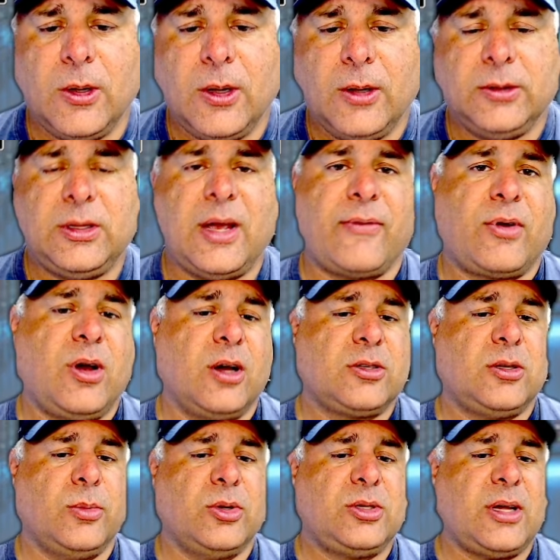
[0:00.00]
They have
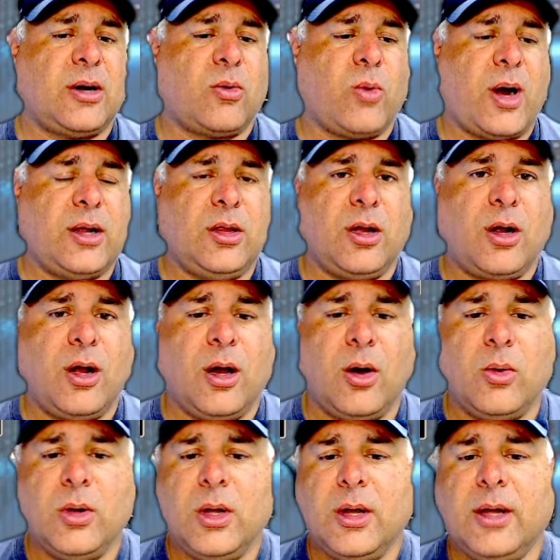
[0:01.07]
customers that are ready to
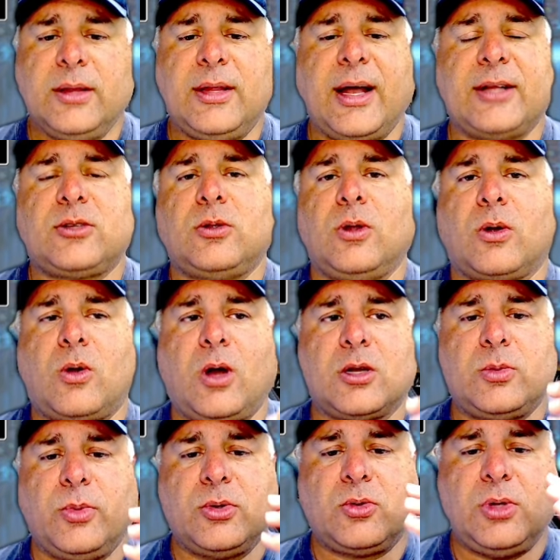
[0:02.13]
go. That's the
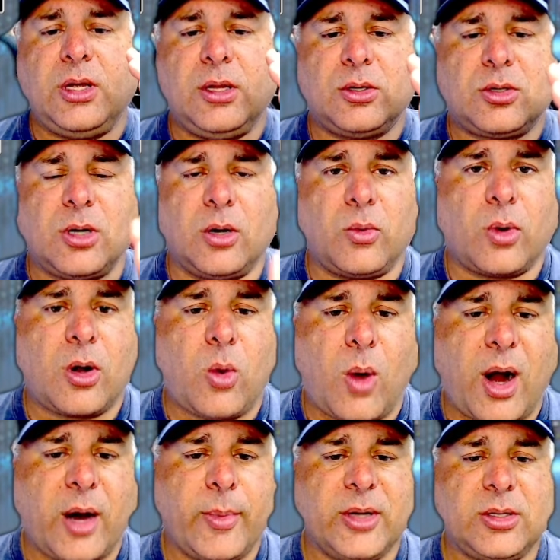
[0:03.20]
customers needed certain
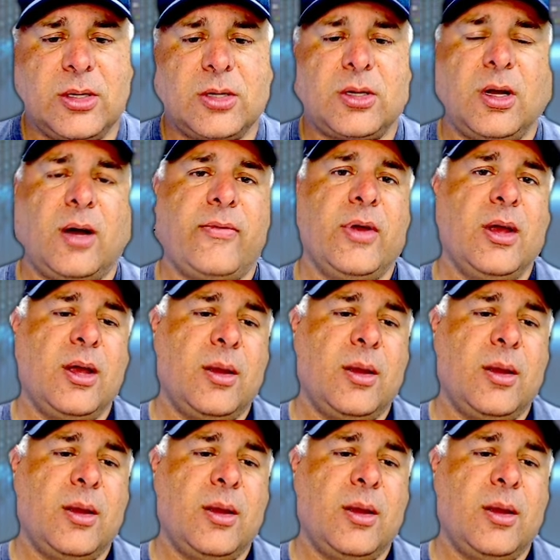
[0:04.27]
requirements and stuff.